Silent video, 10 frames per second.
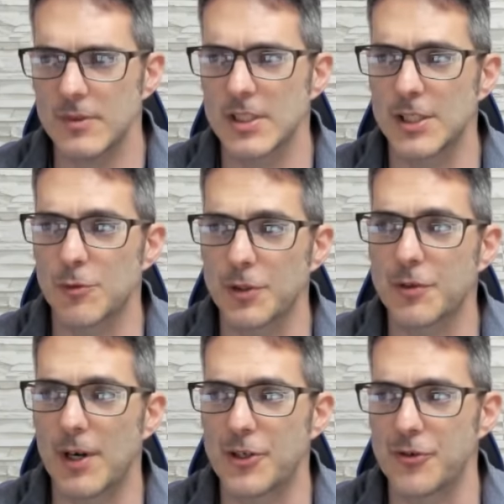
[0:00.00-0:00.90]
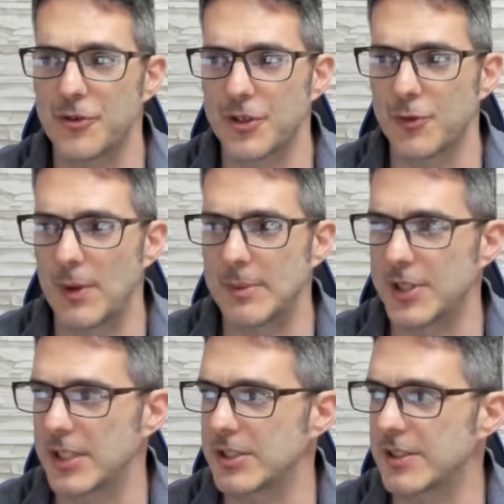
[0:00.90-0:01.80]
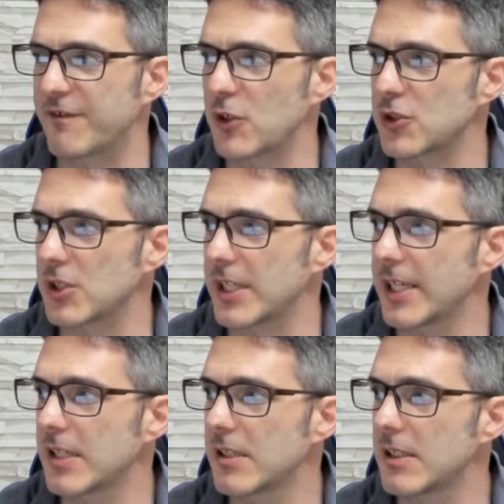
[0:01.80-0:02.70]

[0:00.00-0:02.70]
to redirect you to this website. It's the first link.